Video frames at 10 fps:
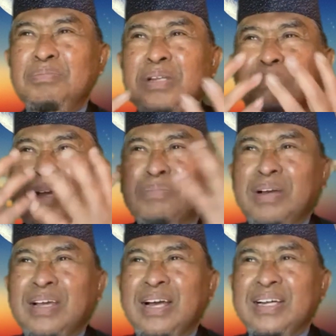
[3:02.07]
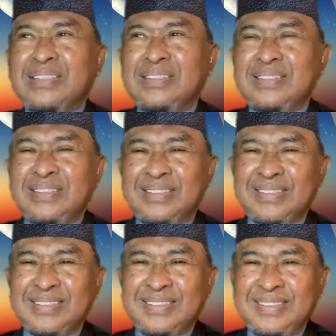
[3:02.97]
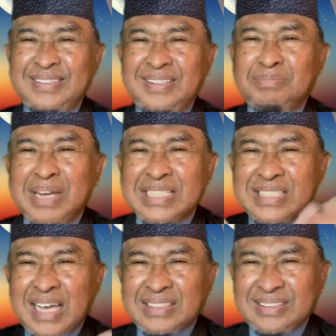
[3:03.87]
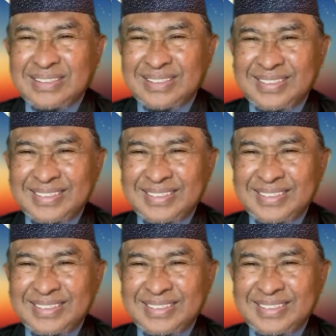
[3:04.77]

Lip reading: bring back my eyes, my sight.